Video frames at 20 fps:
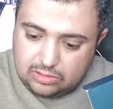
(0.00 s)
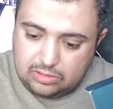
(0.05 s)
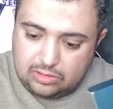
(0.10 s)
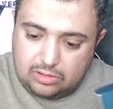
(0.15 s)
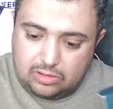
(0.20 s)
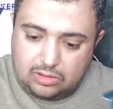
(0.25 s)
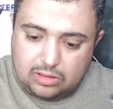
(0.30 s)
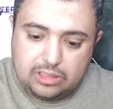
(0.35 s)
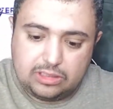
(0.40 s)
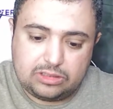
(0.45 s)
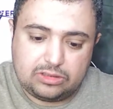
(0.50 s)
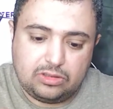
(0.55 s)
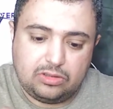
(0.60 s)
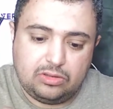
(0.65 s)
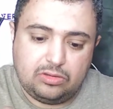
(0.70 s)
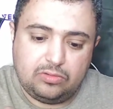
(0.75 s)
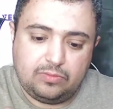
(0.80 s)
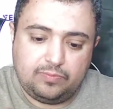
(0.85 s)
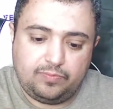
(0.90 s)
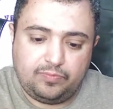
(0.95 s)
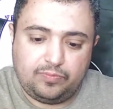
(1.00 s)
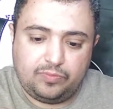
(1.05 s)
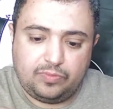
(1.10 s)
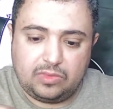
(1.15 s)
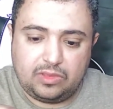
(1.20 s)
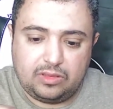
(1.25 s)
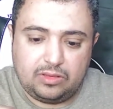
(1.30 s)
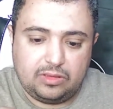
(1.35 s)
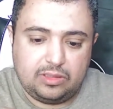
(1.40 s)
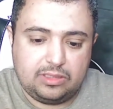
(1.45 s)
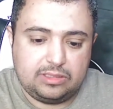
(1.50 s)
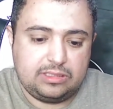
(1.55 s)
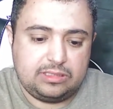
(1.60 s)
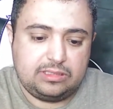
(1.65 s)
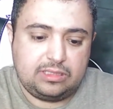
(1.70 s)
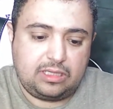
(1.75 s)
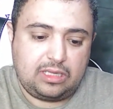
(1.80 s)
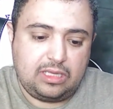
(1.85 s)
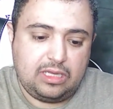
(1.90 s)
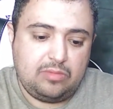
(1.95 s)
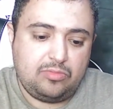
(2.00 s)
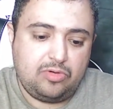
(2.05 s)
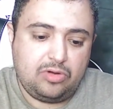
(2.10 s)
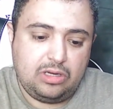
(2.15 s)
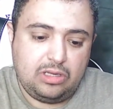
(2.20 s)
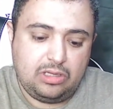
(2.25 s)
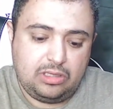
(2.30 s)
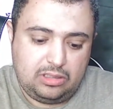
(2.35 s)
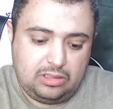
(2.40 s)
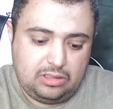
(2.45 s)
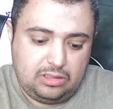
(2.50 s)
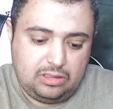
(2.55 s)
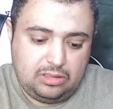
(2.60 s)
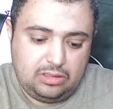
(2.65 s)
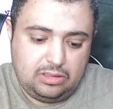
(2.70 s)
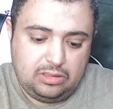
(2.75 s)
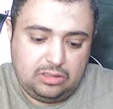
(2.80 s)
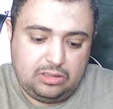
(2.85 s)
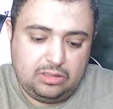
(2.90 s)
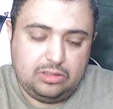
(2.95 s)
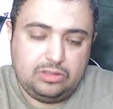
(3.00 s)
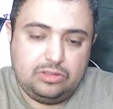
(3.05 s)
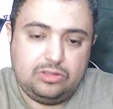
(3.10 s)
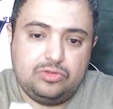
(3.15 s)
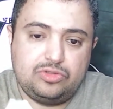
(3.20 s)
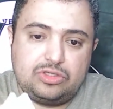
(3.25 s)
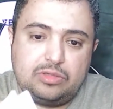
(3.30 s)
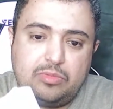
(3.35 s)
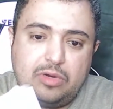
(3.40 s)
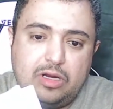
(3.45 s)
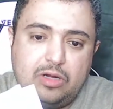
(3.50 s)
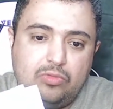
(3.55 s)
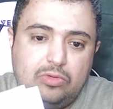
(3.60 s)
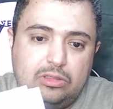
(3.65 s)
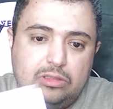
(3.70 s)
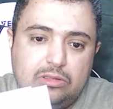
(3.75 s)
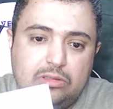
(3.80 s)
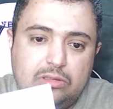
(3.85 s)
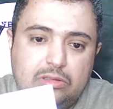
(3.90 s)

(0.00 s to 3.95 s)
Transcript: Okay, so this is the camera user manual.